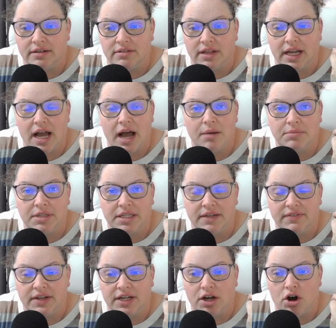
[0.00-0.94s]
like I'm
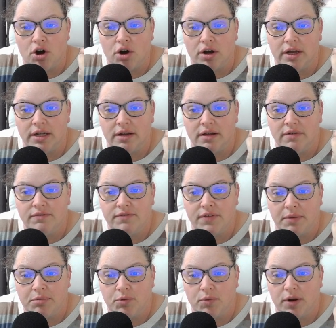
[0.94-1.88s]
leaving on
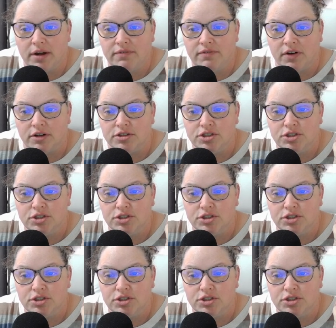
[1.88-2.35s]
February 1st,